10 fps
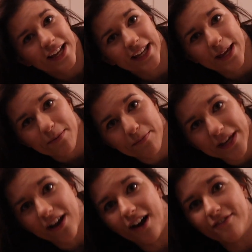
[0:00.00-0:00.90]
keeping
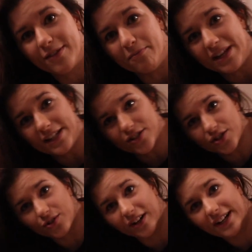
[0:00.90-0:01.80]
me off the mean
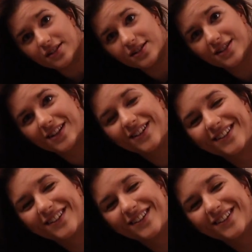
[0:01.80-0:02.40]
streets.